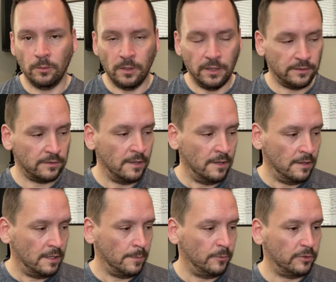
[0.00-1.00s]
was.
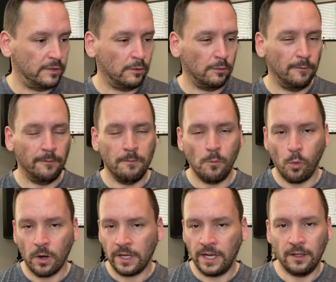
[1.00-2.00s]
I'm still
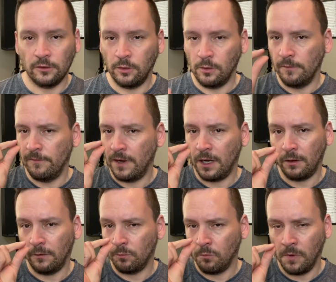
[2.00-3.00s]
working out to a
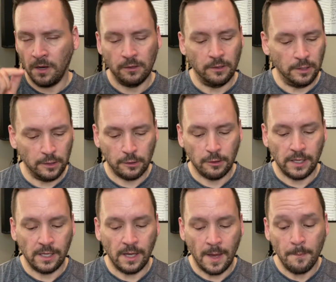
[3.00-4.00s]
very moderate
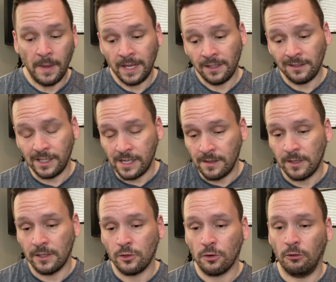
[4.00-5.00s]
degree. I'm mainly
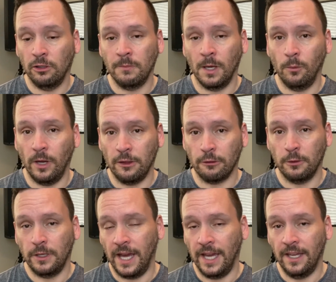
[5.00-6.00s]
controlling my weight through
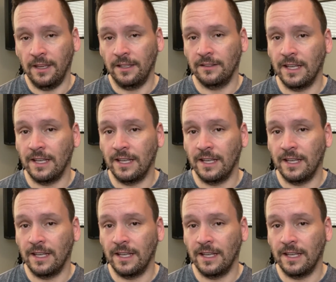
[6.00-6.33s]
diet.